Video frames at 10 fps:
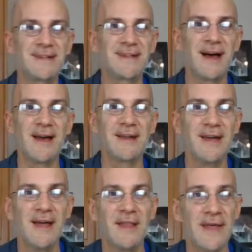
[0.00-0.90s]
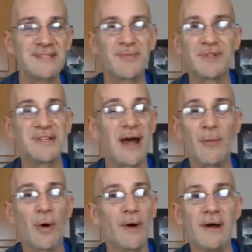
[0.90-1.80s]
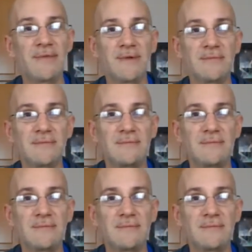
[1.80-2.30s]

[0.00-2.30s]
decline. That's the person I won't ever.